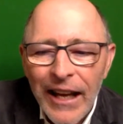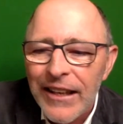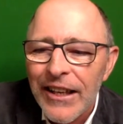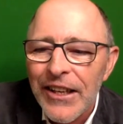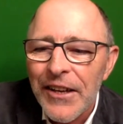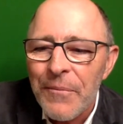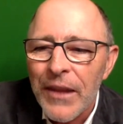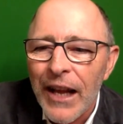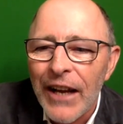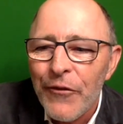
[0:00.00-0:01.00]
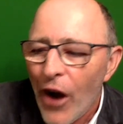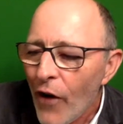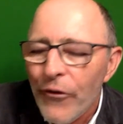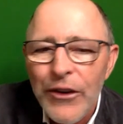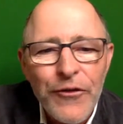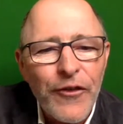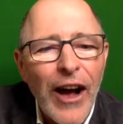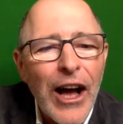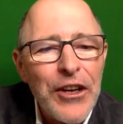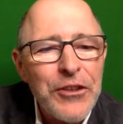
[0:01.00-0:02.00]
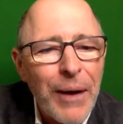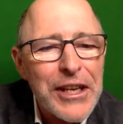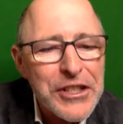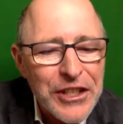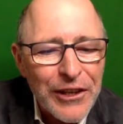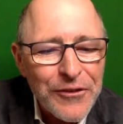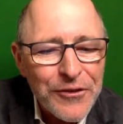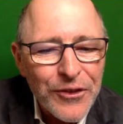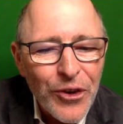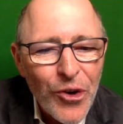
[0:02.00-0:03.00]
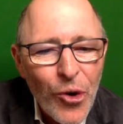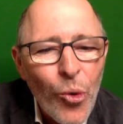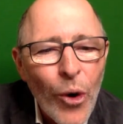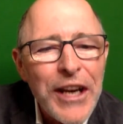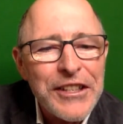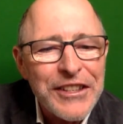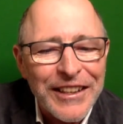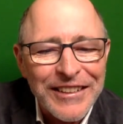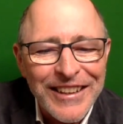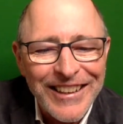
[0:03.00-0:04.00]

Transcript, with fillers: I, I've often found myself waiting,